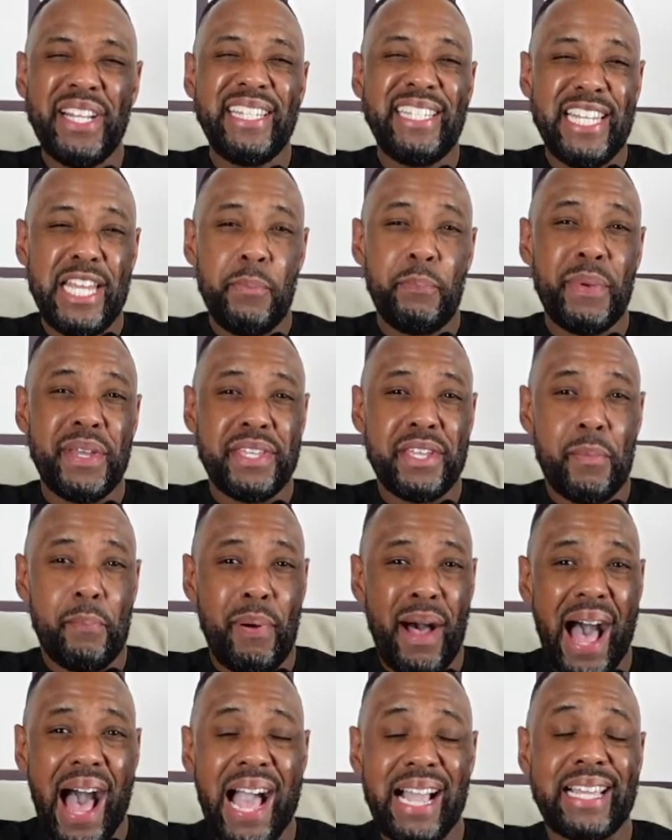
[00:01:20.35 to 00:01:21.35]
deep in your
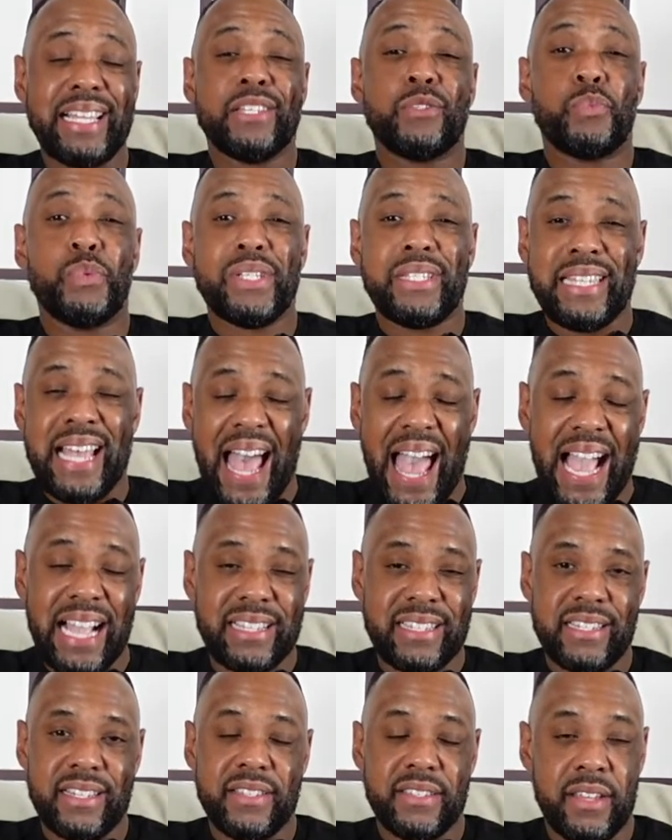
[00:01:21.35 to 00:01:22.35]
pockets with
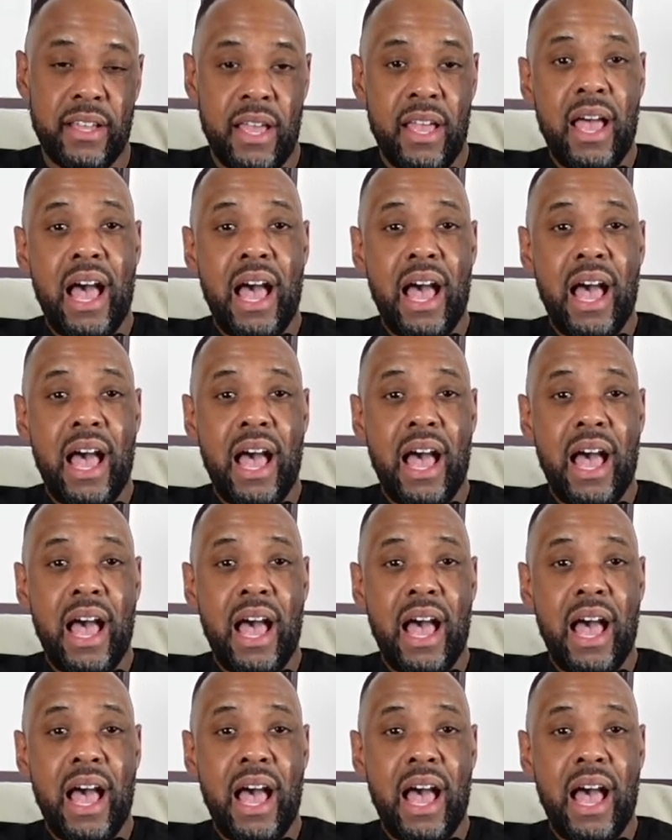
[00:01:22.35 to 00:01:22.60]
taxes.